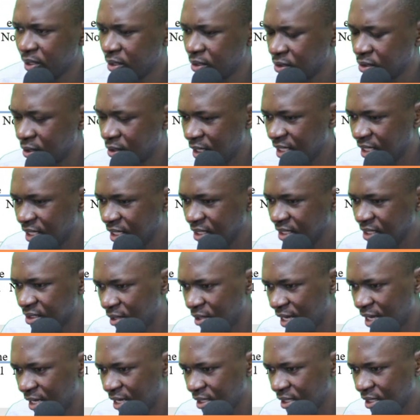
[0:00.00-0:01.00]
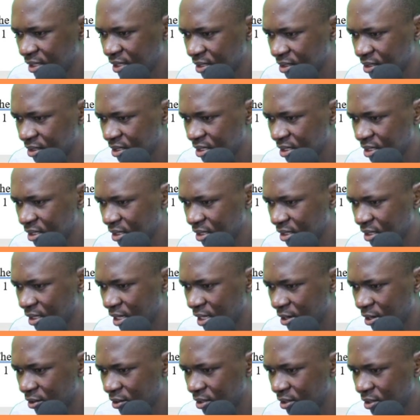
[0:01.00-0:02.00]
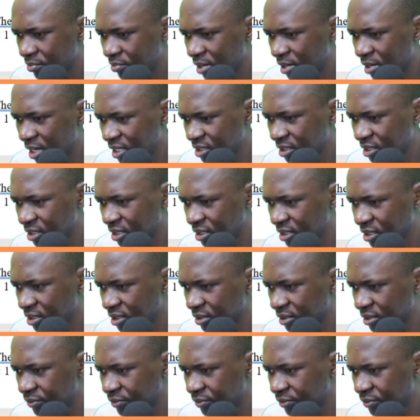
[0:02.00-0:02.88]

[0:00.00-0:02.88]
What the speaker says: So let's try see how it balances.